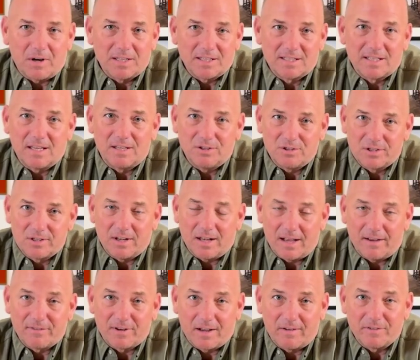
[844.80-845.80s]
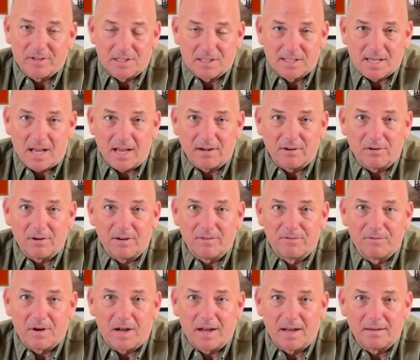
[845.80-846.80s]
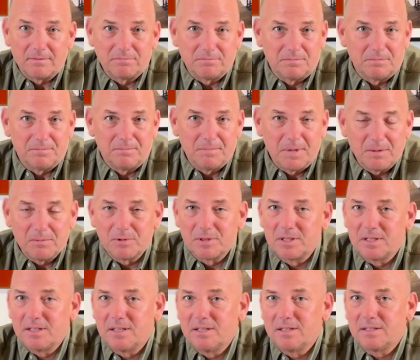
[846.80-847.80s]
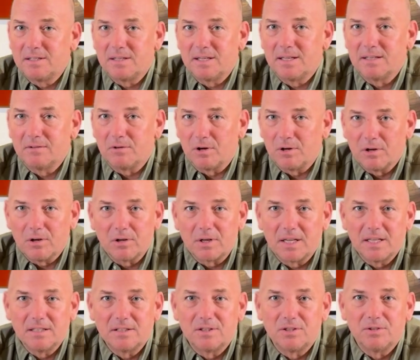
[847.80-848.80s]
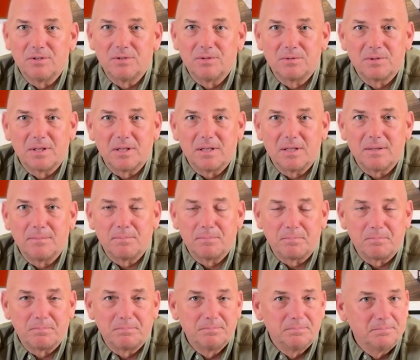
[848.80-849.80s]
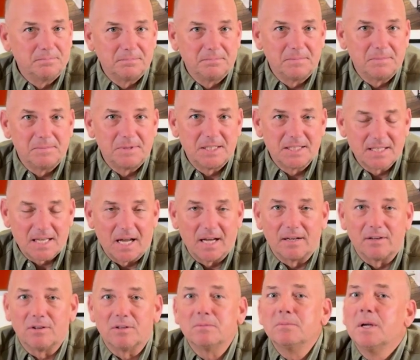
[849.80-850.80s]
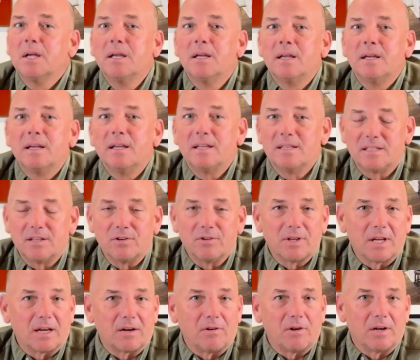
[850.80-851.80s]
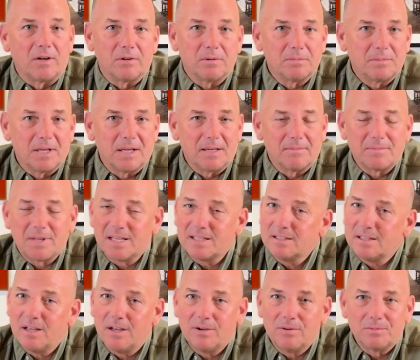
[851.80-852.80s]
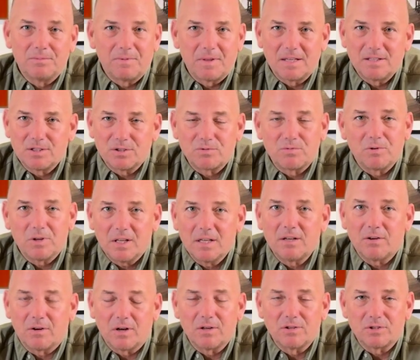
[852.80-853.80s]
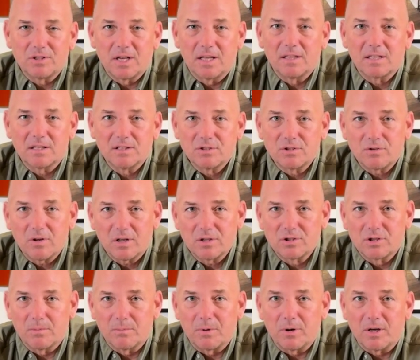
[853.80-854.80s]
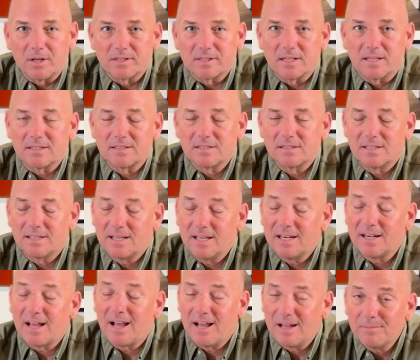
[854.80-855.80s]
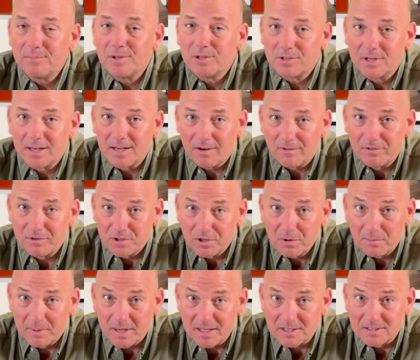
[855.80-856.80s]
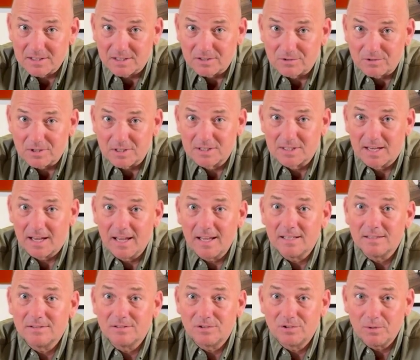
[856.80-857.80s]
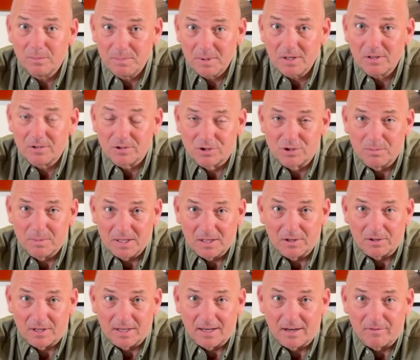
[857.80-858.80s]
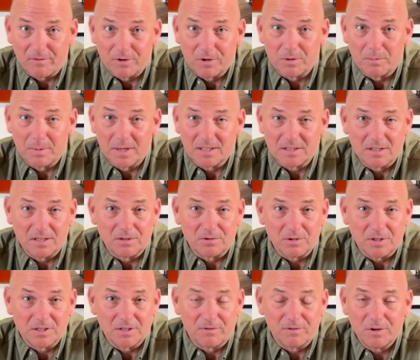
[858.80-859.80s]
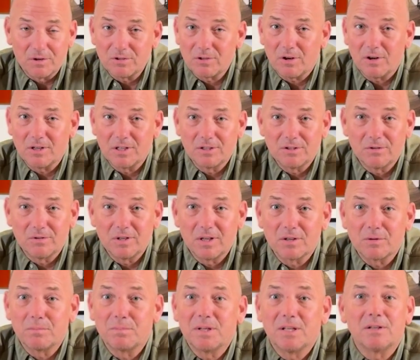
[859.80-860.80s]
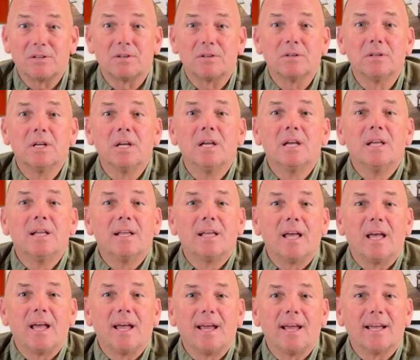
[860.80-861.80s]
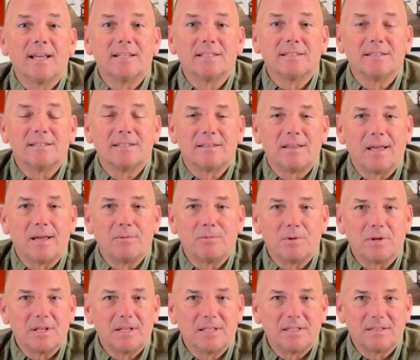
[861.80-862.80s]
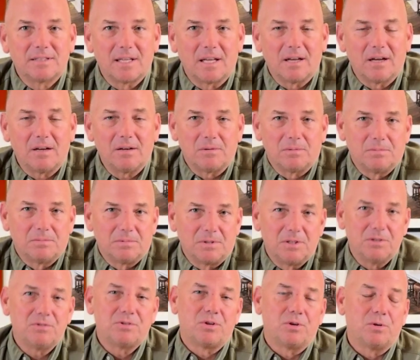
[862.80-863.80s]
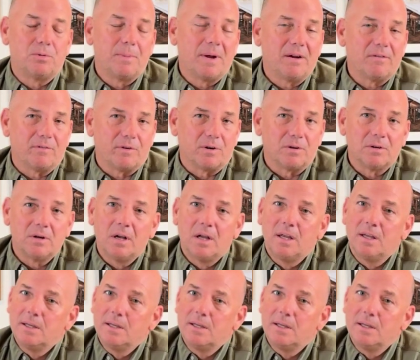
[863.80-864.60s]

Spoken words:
right to say you still have to have a designer. If I meet with or look into the designer, interior decorator, and I'm like, no, they just really don't understand the construction process. Again, I'm looking out for your best interest, and your builder should be looking out for your best interest. If you're talking to another builder and they really say, oh, use whomever,